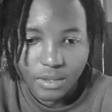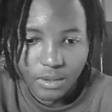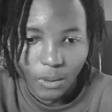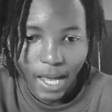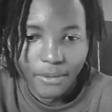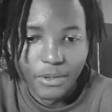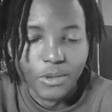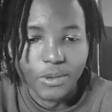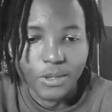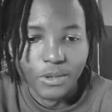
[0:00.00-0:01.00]
So I have to
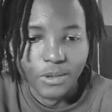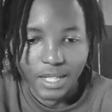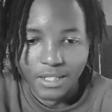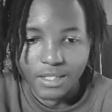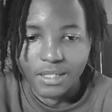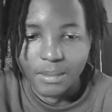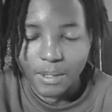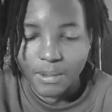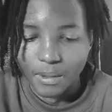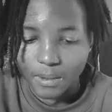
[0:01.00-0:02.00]
do this through
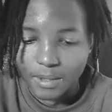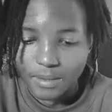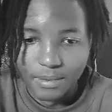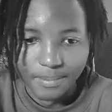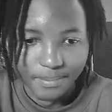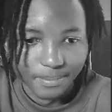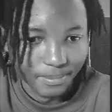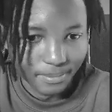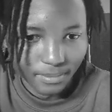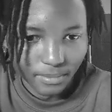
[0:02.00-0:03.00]
HTTP request.
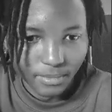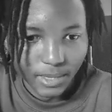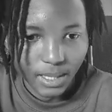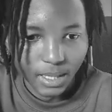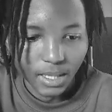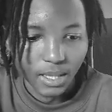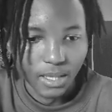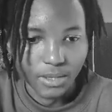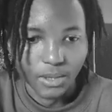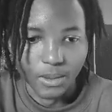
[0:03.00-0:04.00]

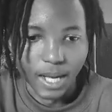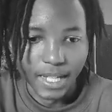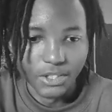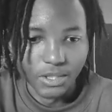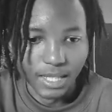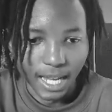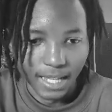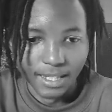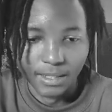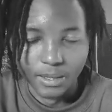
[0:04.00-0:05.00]
So I can just
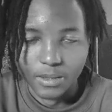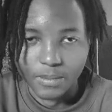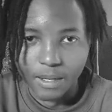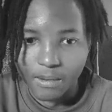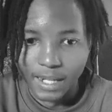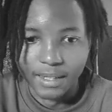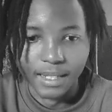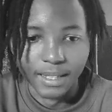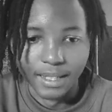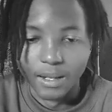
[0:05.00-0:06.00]
add that code by right
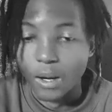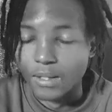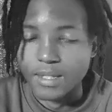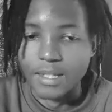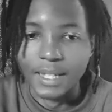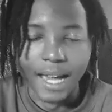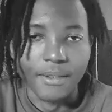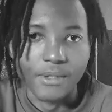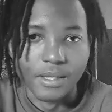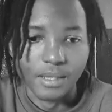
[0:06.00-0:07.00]
clicking on the
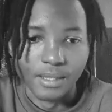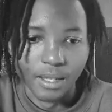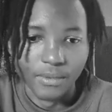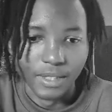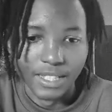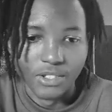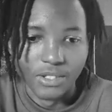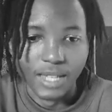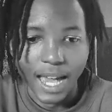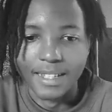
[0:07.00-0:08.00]
canvas itself and then
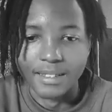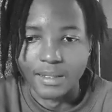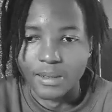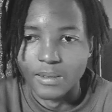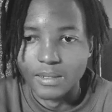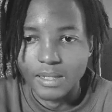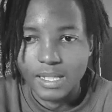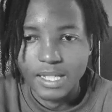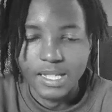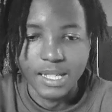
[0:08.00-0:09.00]
just adding the node.
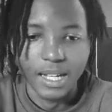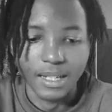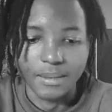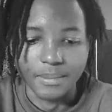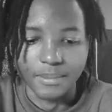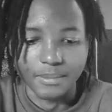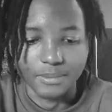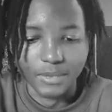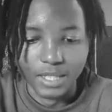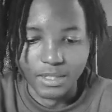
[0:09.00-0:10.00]

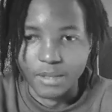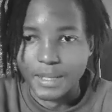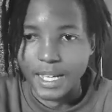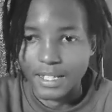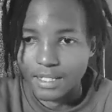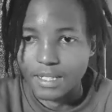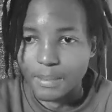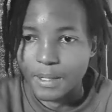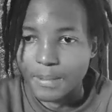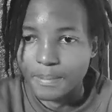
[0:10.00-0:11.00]
It's going to be
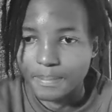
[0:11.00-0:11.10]
HTTP.